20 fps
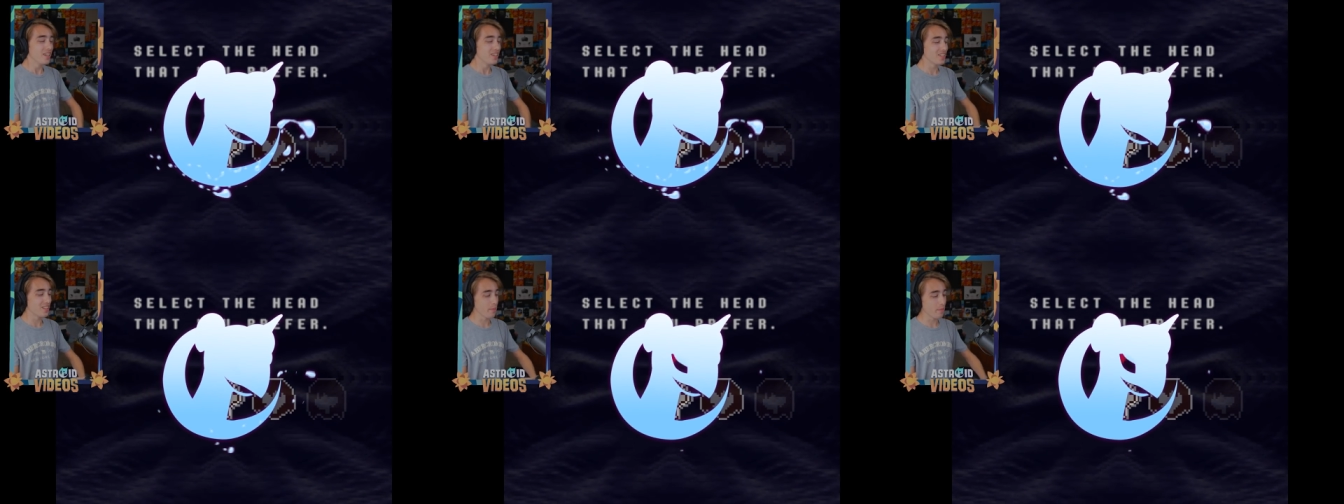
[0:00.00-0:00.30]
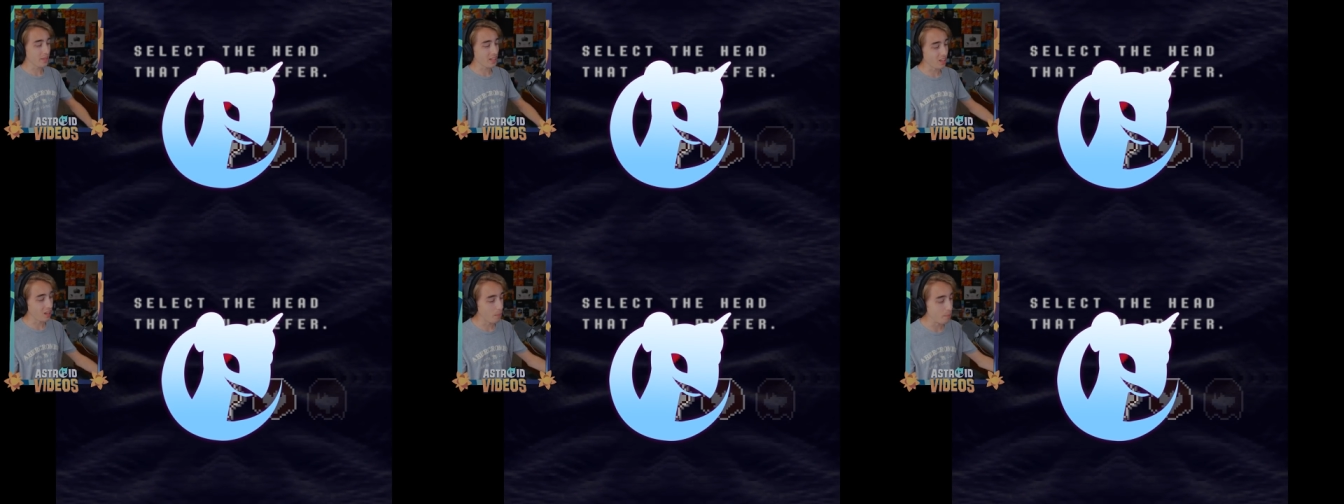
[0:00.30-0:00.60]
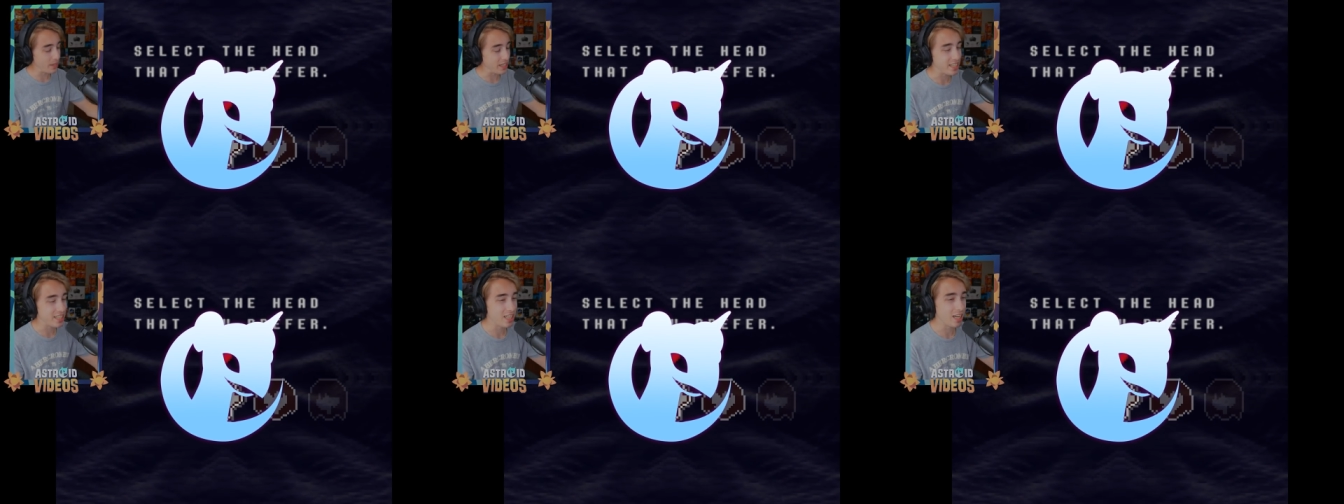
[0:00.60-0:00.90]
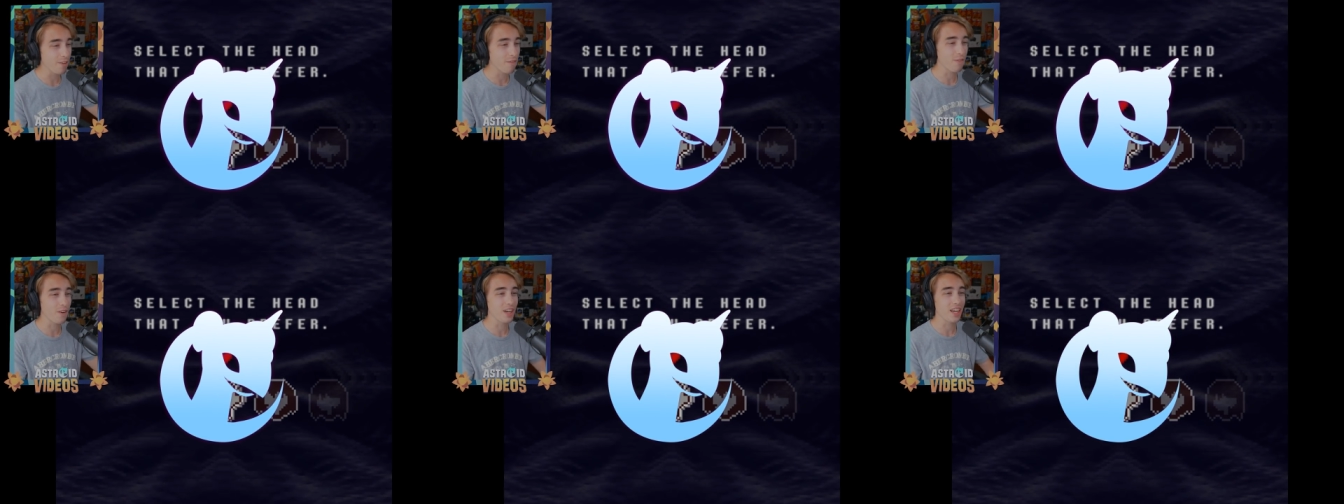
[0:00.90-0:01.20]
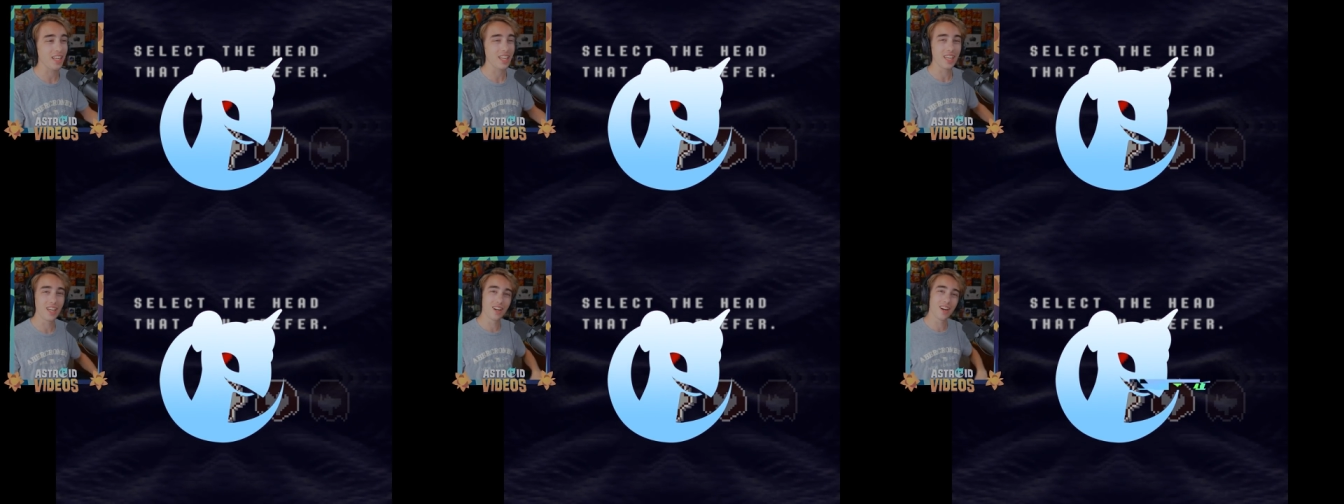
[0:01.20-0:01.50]
to something a little bit
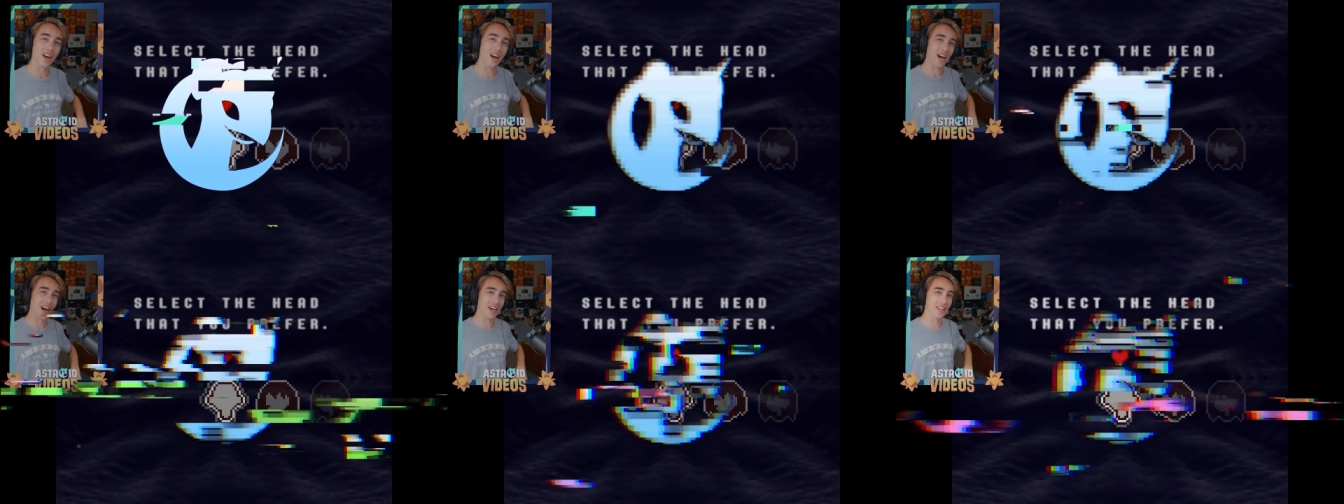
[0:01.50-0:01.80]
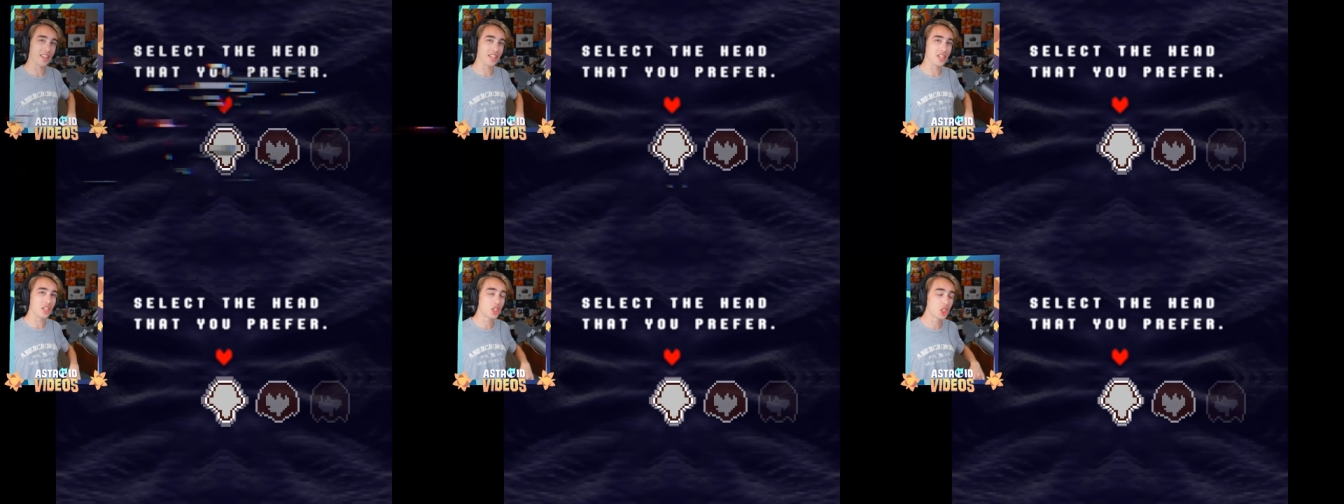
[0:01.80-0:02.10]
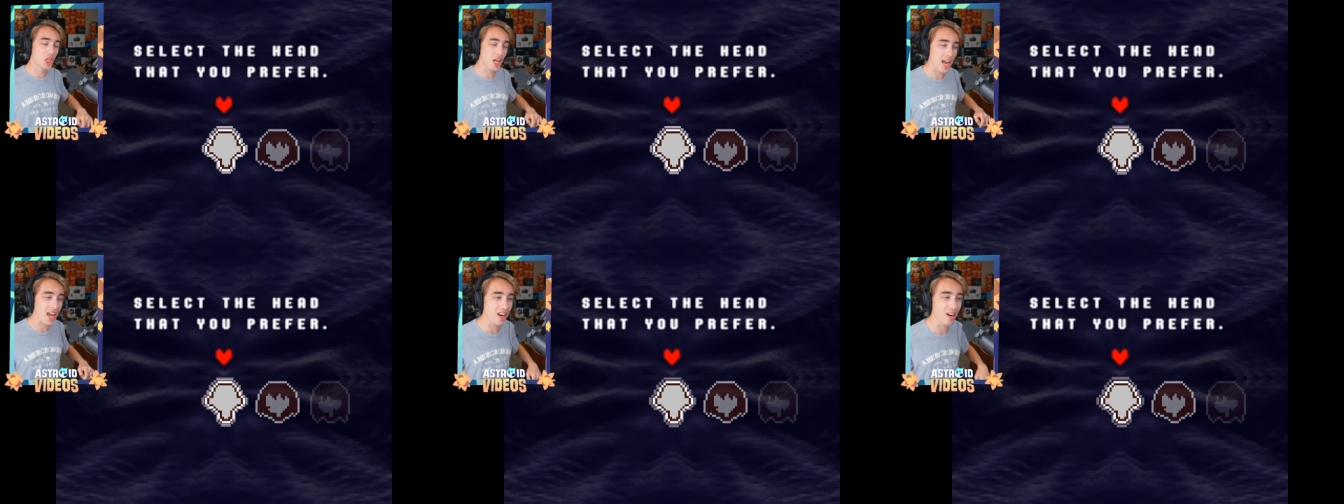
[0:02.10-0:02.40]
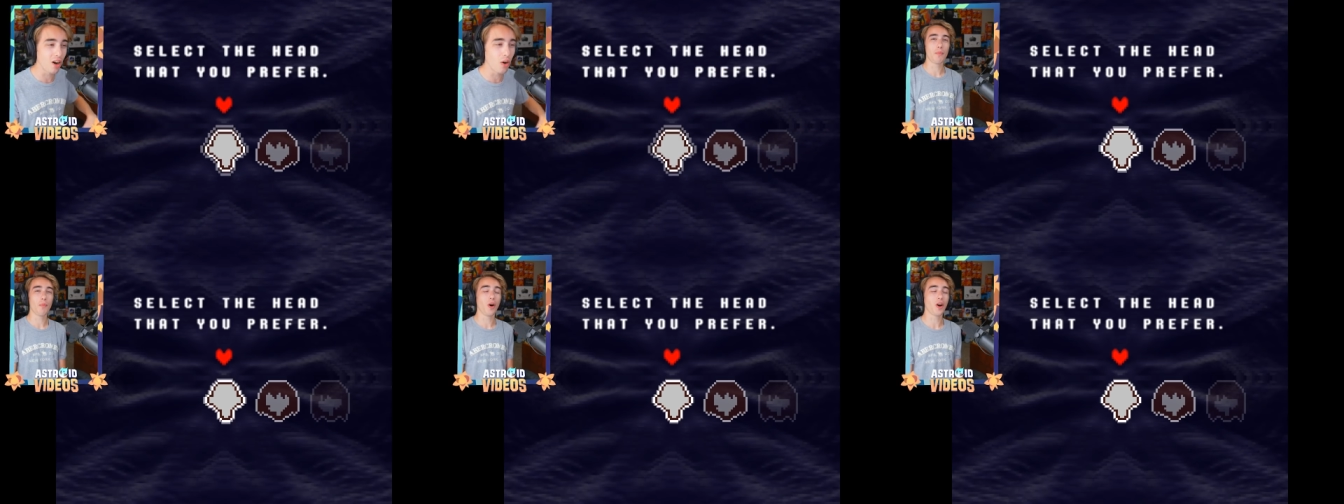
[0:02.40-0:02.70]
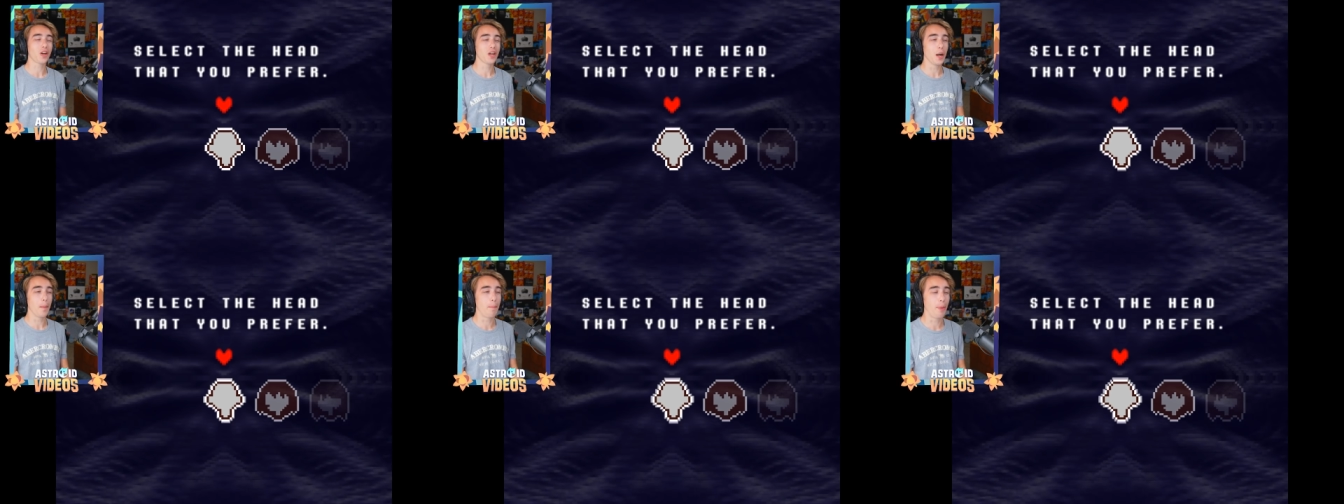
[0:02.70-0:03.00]
different here on the channel.
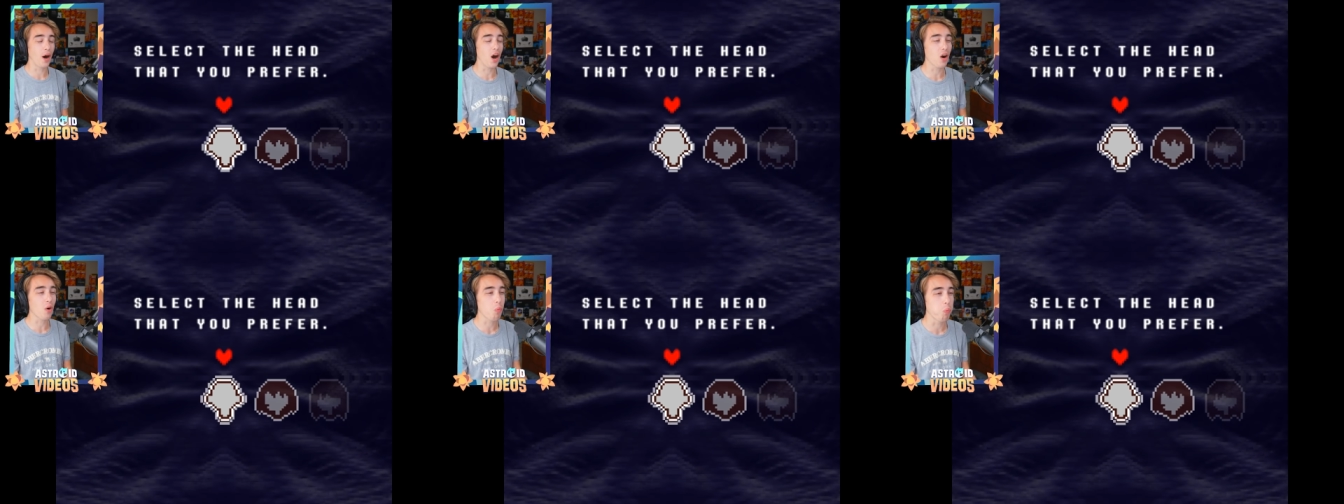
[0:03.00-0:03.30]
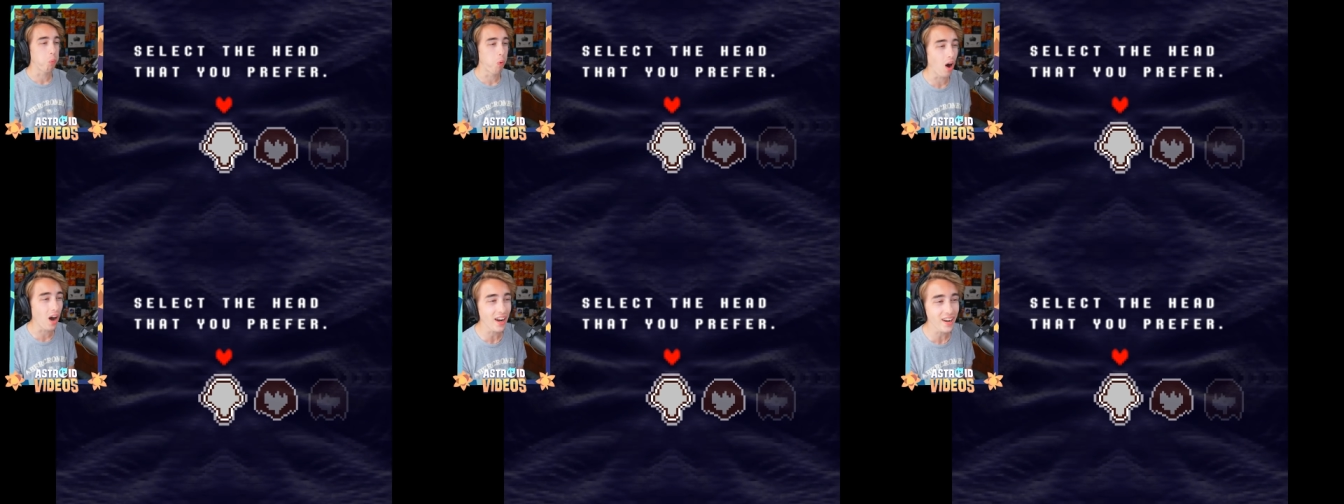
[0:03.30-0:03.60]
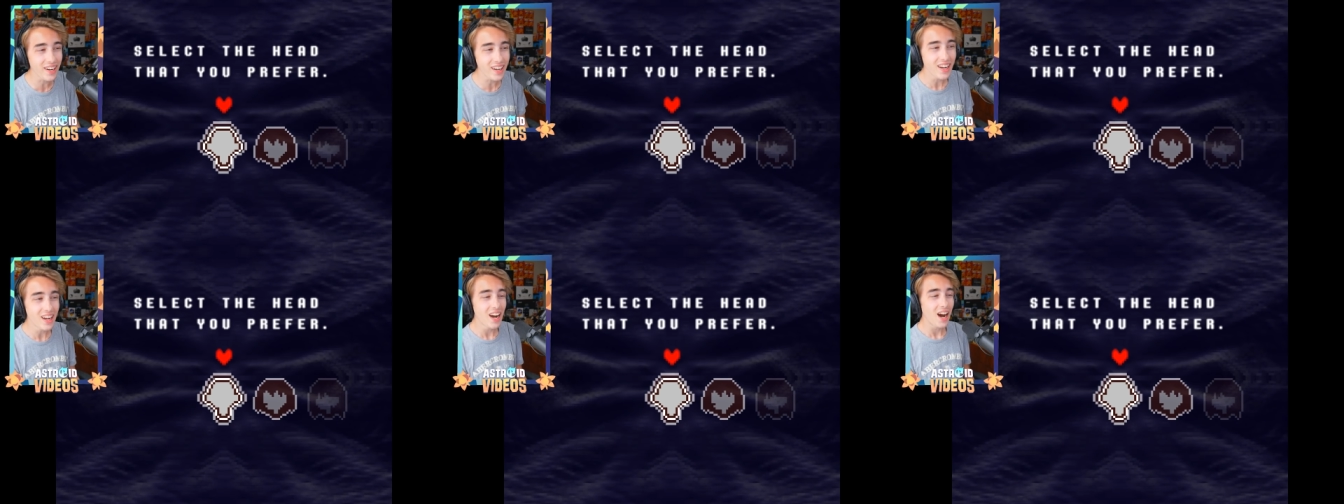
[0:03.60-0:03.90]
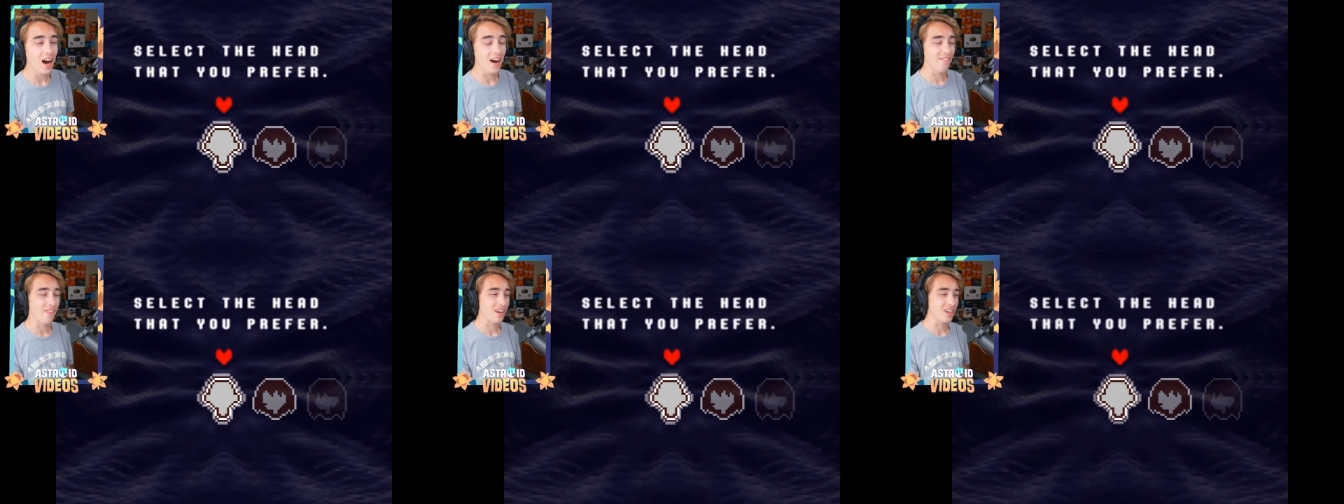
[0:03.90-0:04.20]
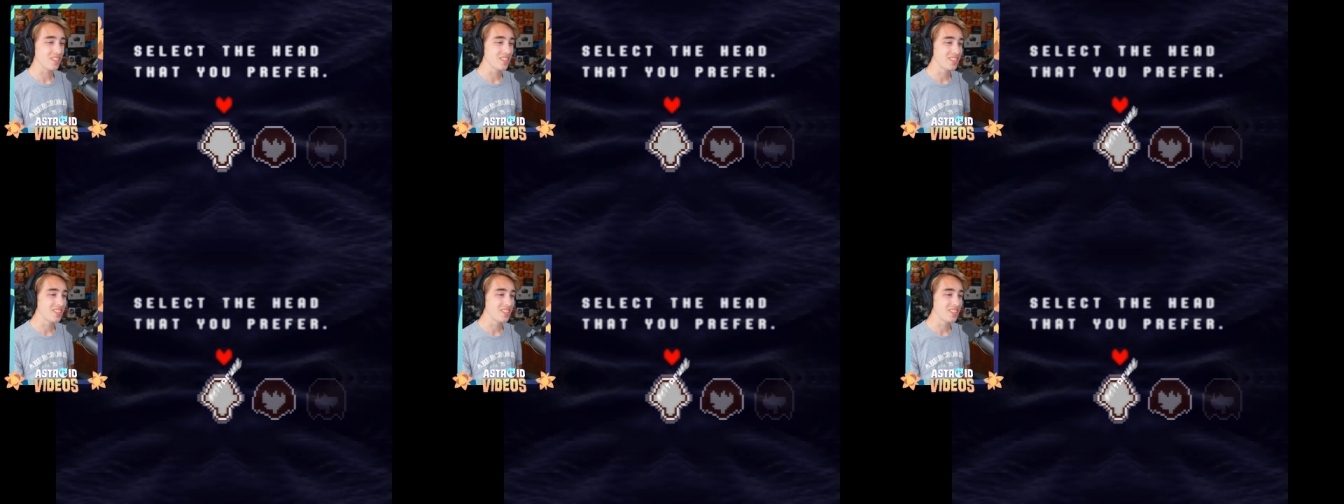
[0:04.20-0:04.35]
Welcome to part one of our